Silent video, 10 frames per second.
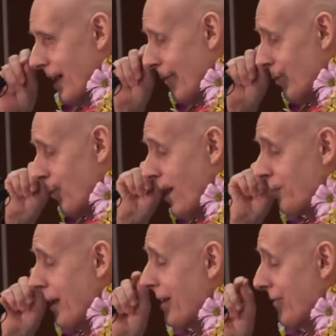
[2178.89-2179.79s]
I would
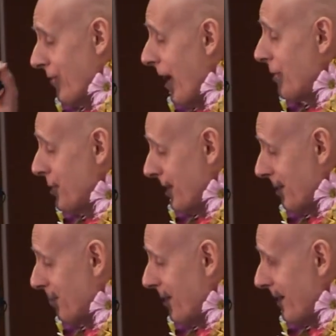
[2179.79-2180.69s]
walk by a fried
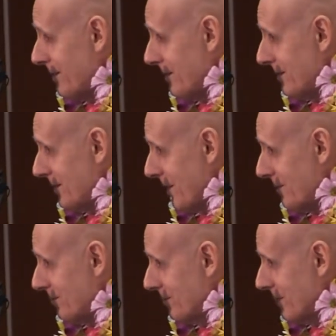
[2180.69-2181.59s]
chicken place,
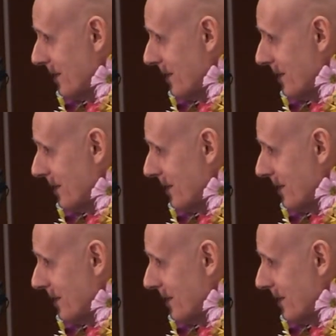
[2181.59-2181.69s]
and